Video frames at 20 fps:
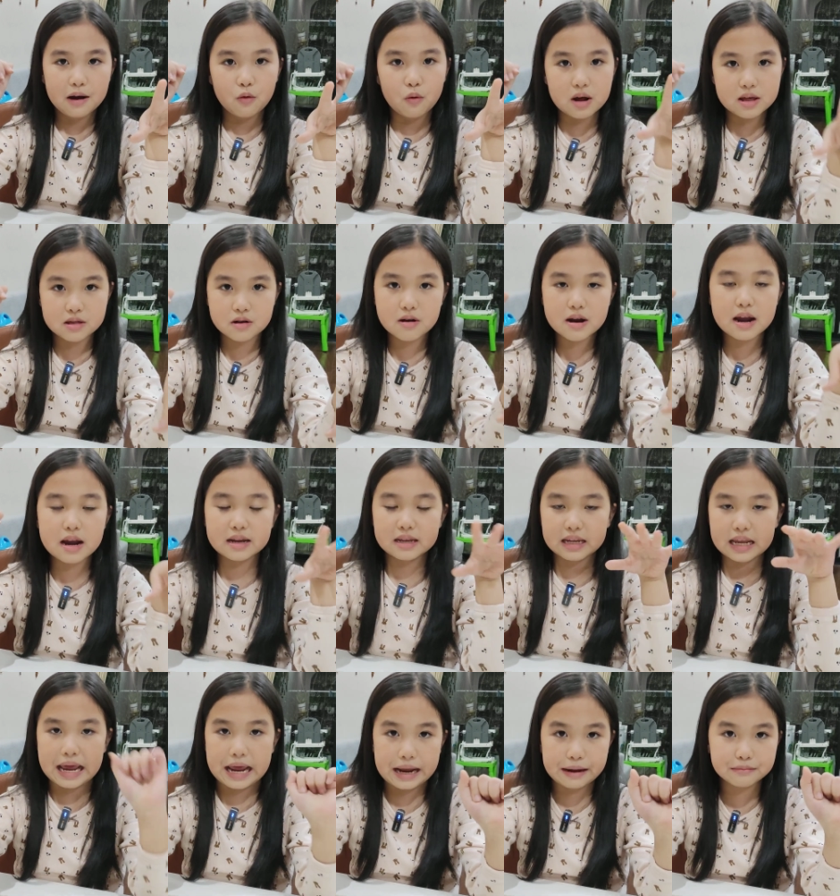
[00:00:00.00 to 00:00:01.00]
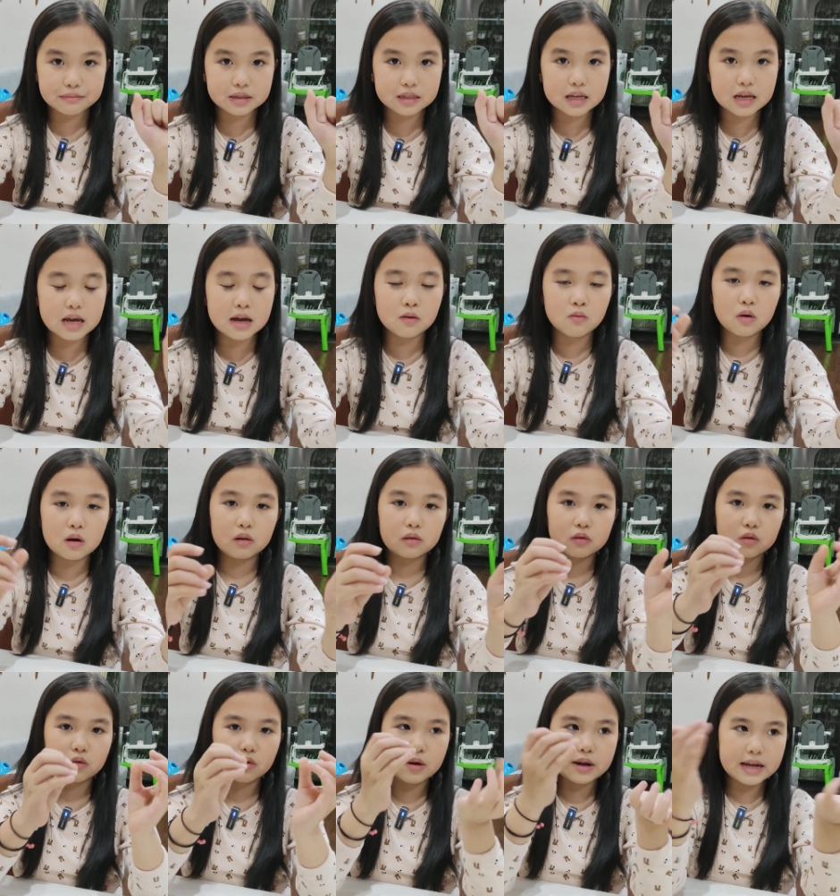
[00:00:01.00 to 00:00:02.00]
whether it comes, it
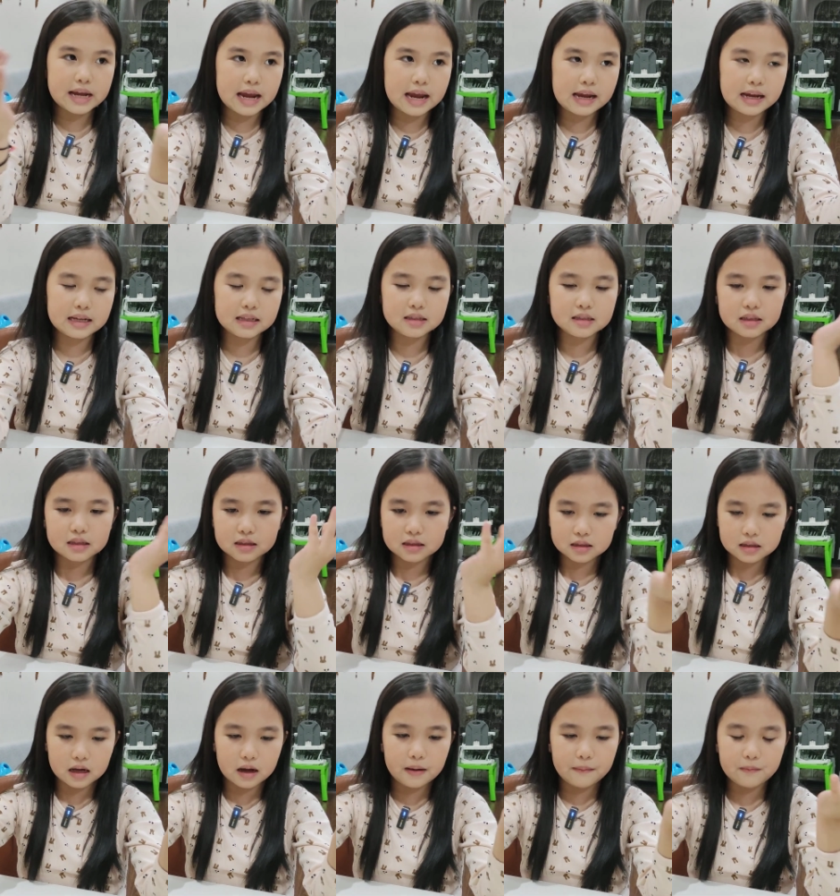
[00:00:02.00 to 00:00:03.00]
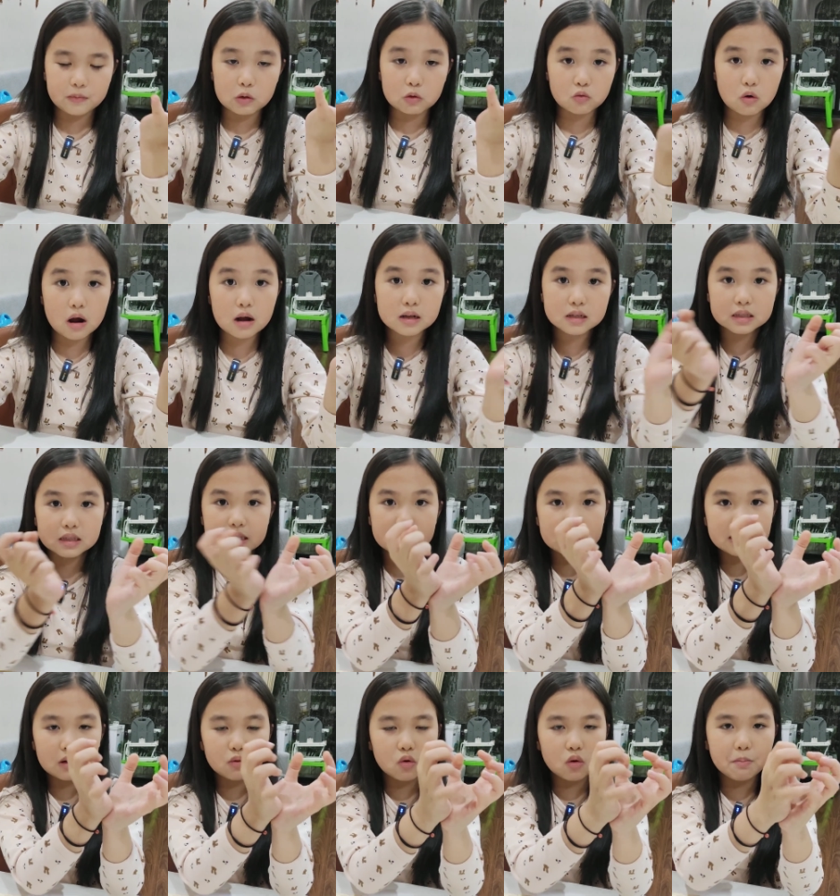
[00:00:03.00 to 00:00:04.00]
will create rocks
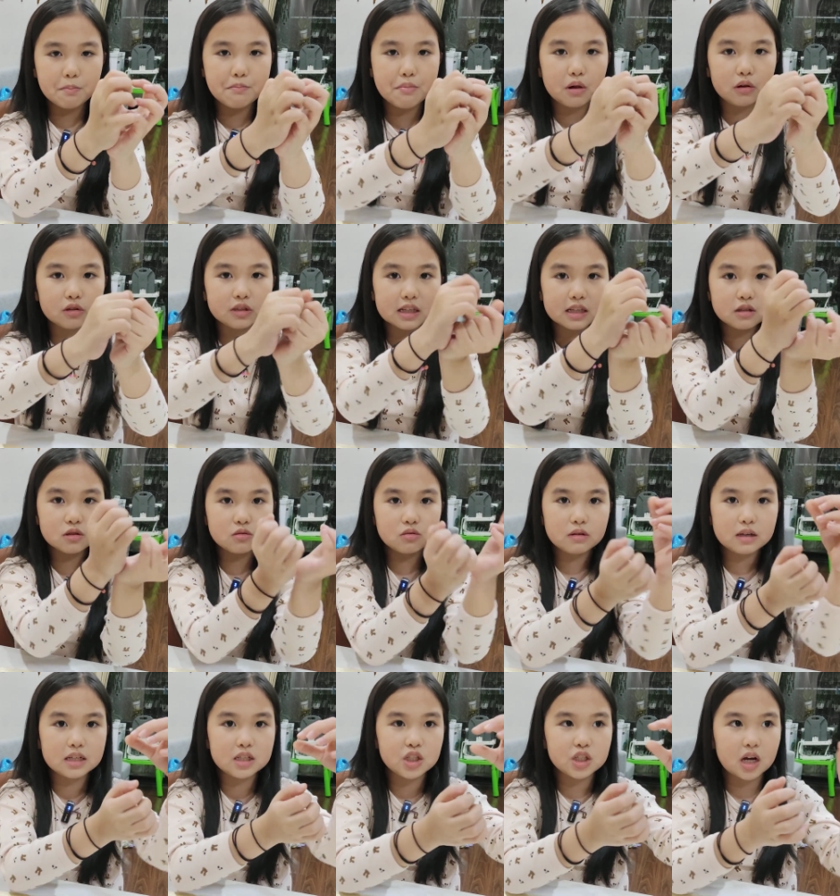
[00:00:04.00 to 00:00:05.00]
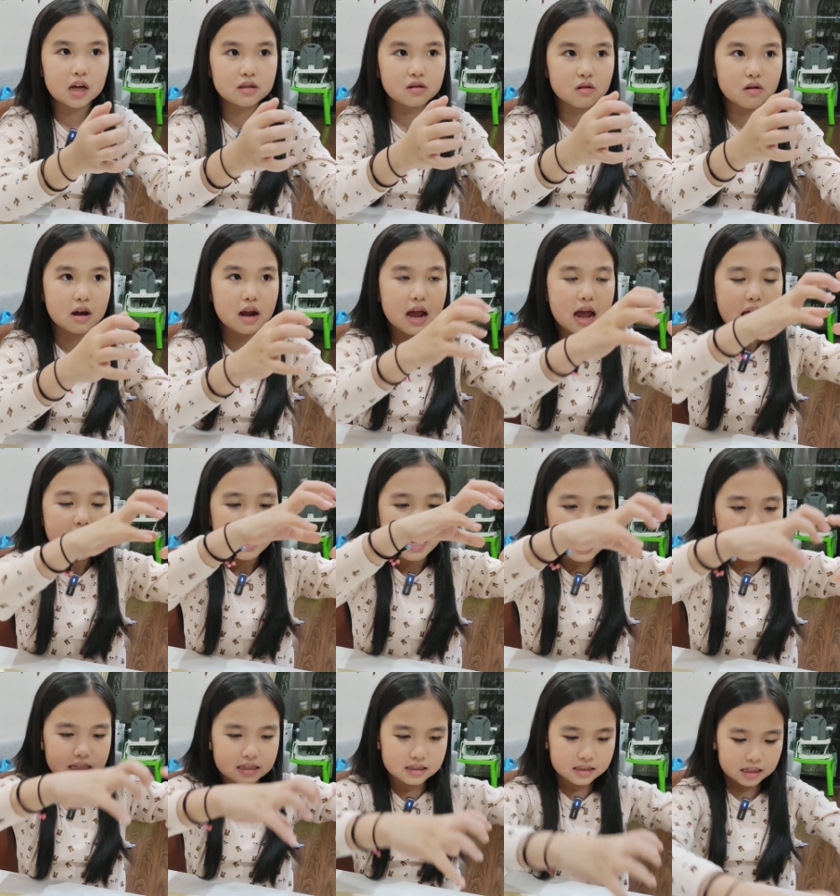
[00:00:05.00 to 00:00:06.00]
that will build into each other
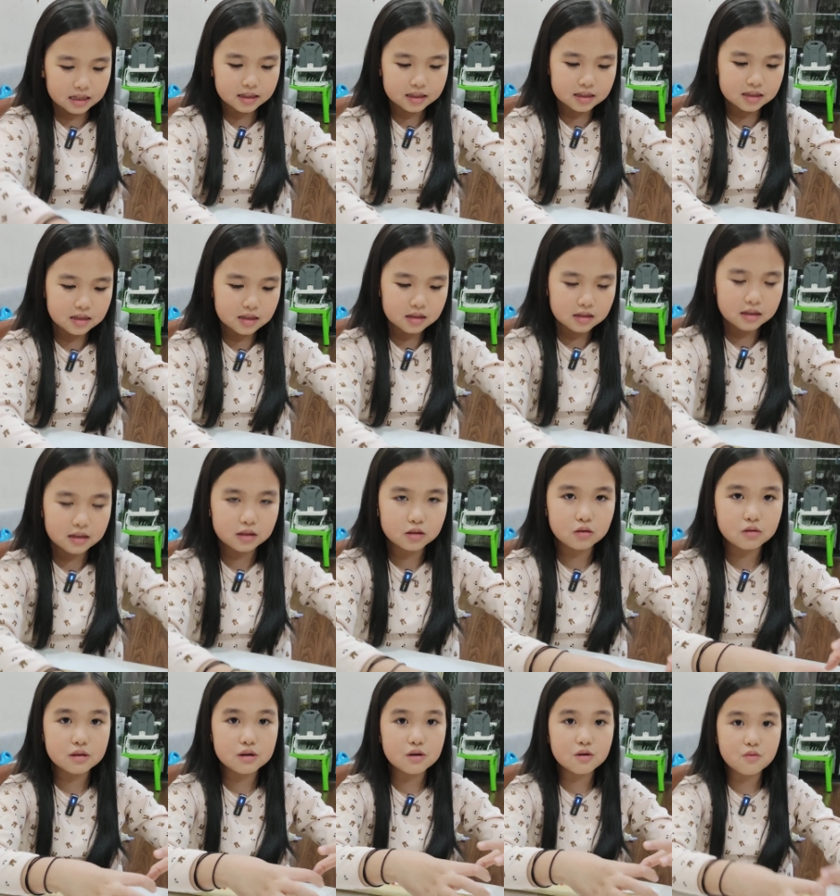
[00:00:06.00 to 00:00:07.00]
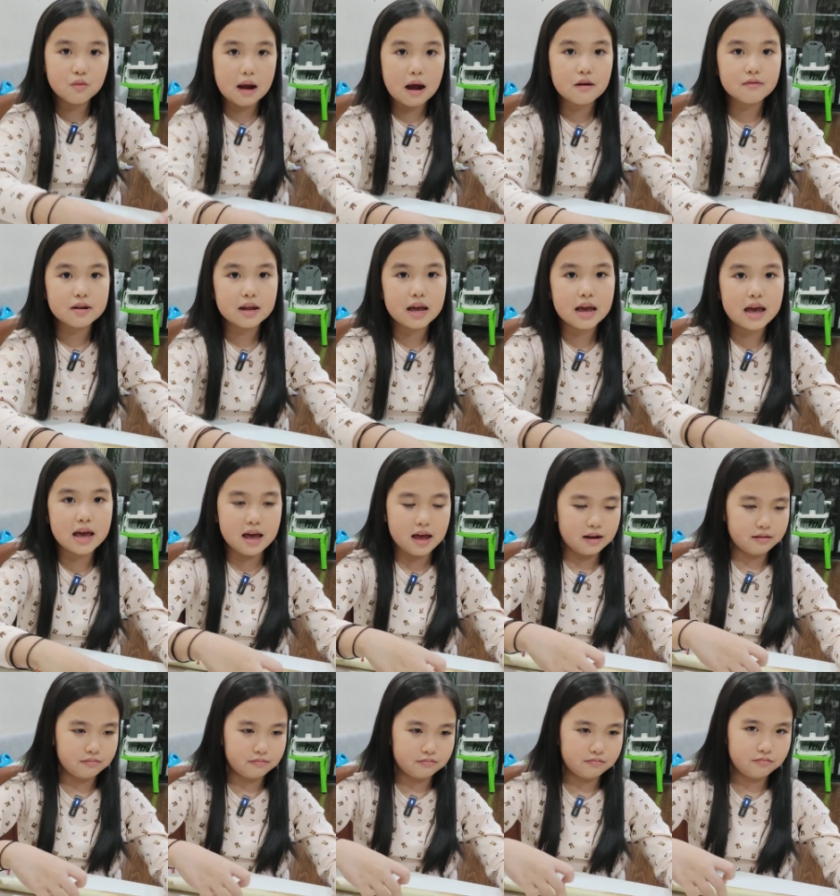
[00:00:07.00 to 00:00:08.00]
and stick into the ground
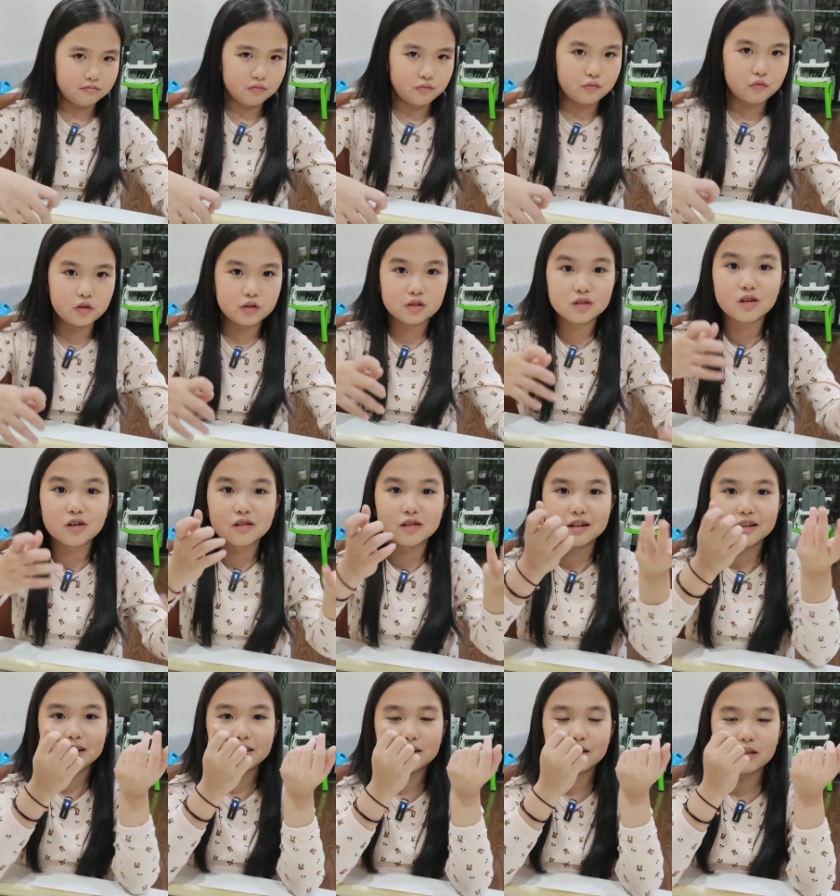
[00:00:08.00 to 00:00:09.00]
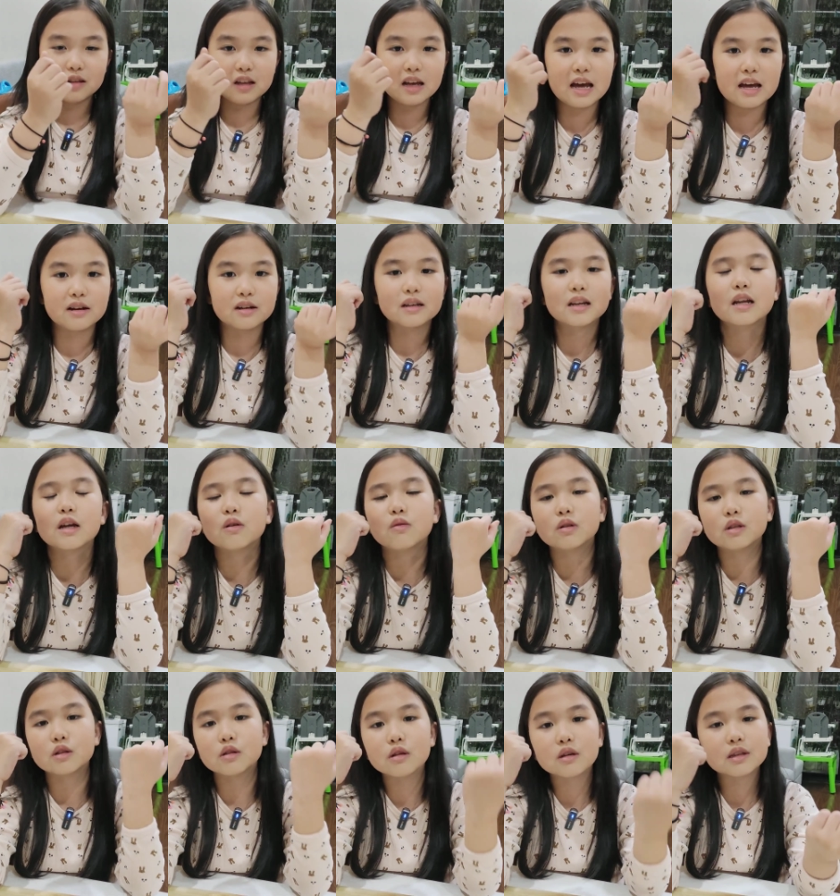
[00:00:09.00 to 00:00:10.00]
and will turn it, and it
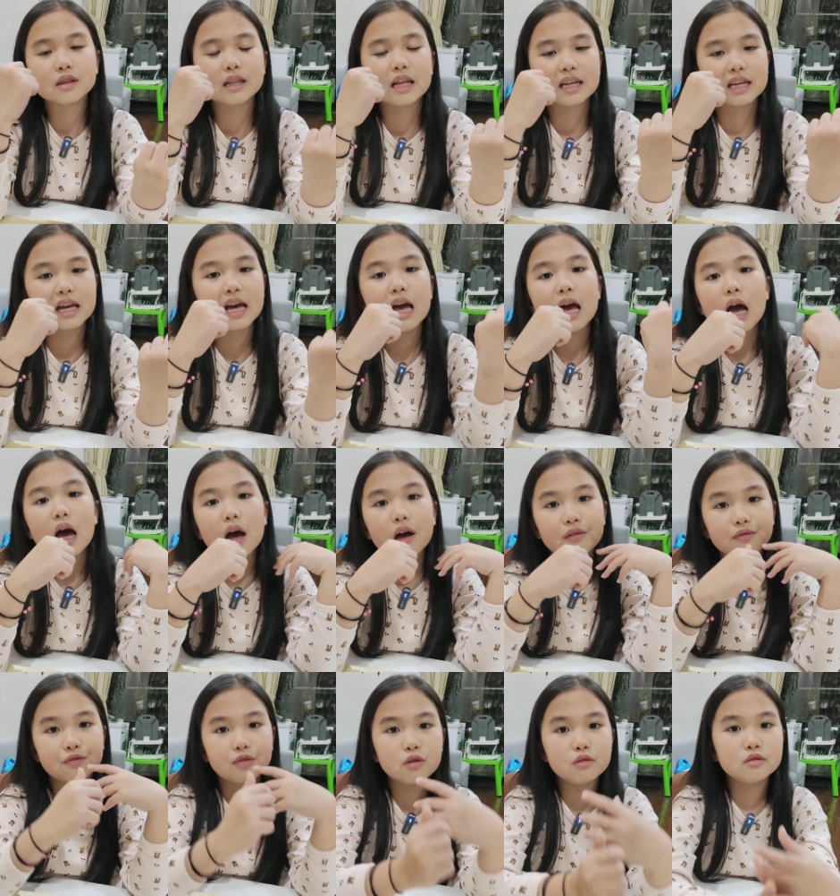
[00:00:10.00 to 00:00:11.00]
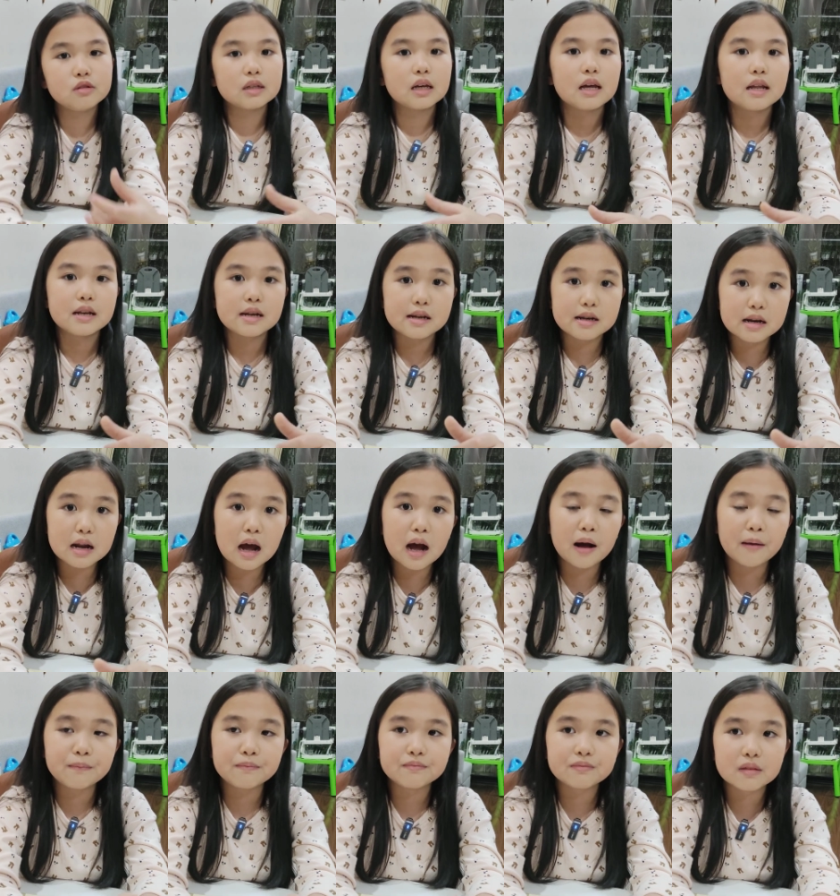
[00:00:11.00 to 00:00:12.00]
will look like a fruit
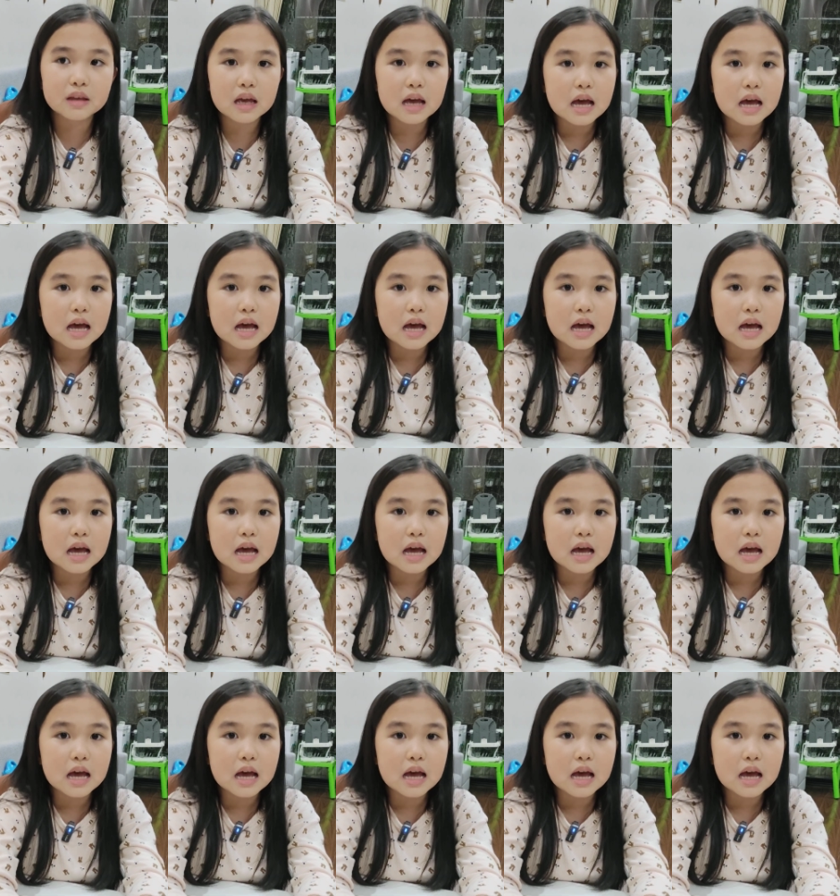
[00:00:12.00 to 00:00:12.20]
nam.